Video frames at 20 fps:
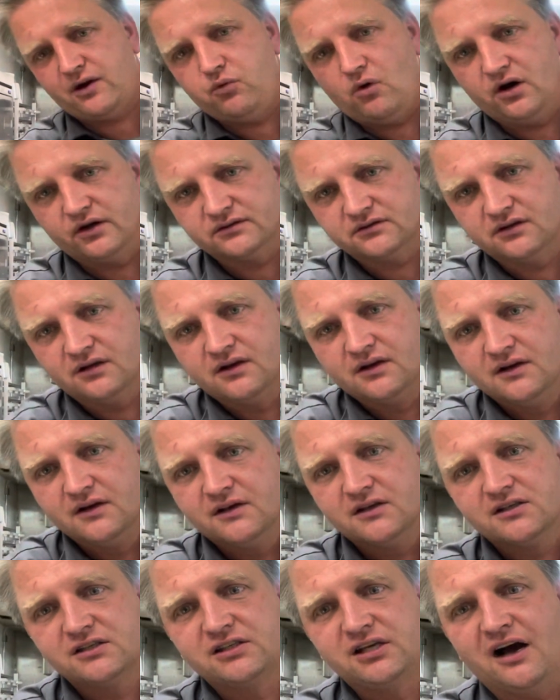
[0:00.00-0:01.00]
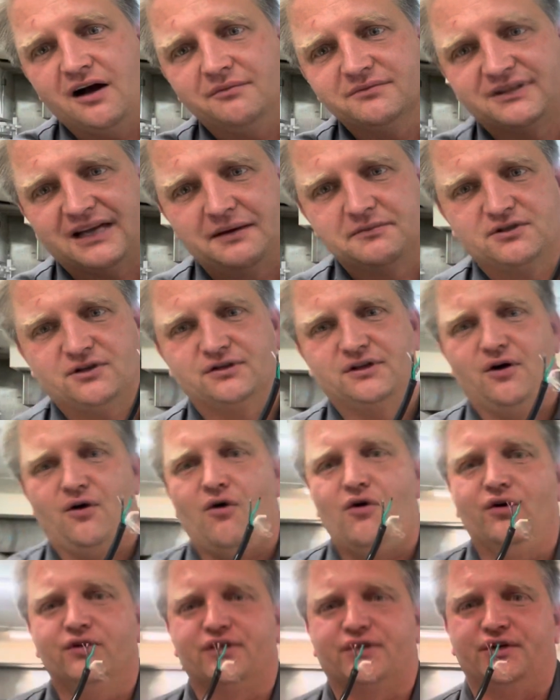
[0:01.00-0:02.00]
one, sometimes on the
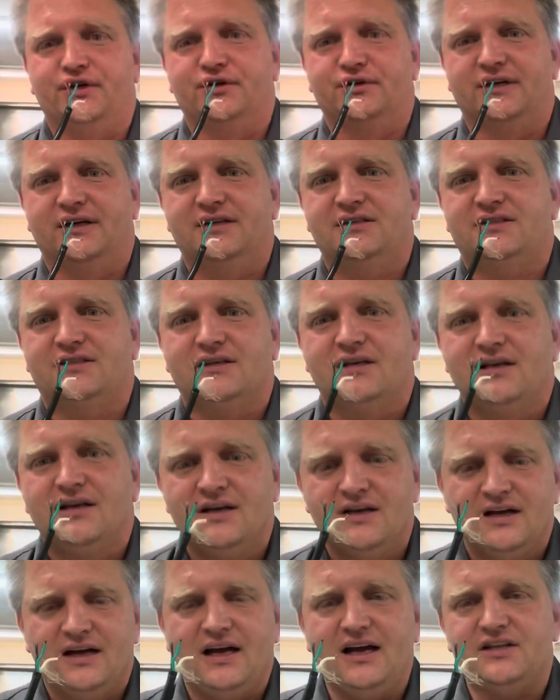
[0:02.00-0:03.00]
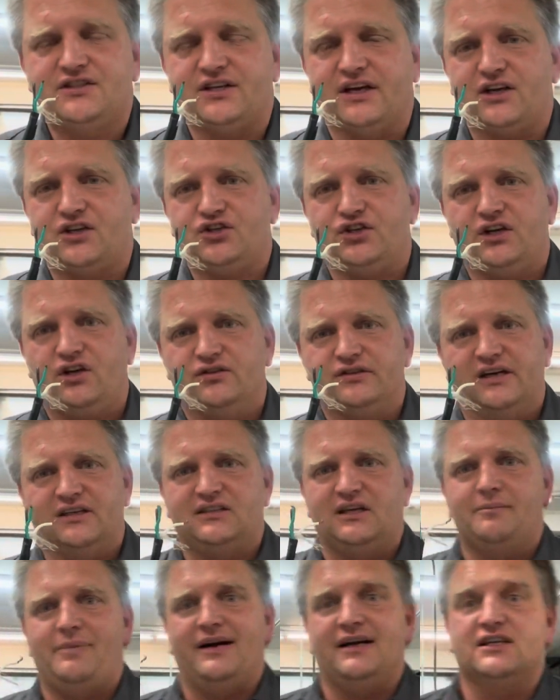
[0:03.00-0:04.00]
older units, it's actually
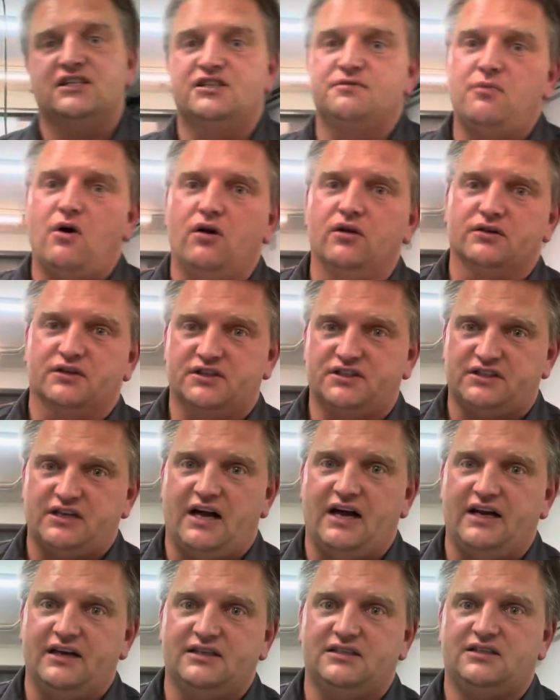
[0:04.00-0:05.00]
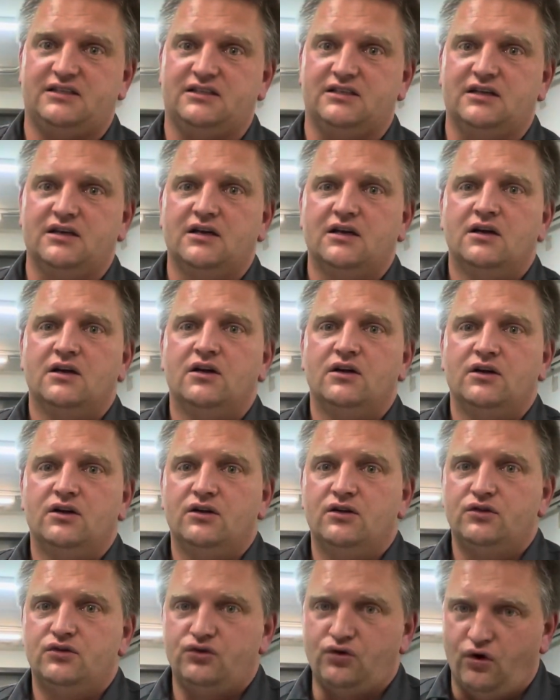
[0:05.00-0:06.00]
connected by a smaller size
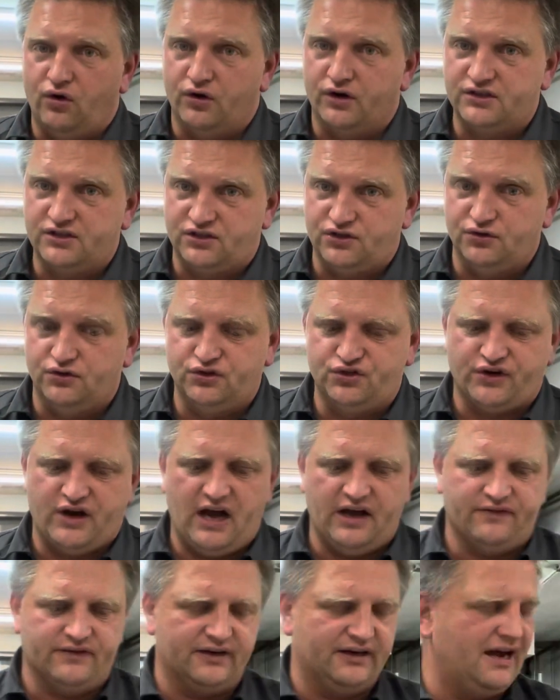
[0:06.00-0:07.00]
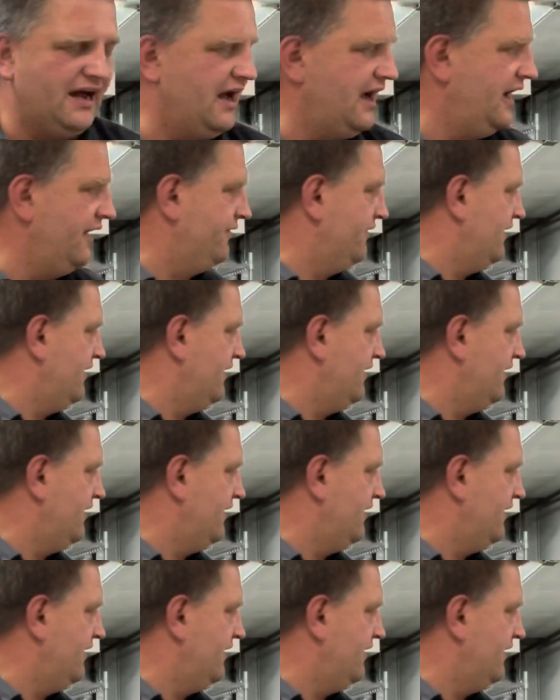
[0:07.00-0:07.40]
torque screwdriver. And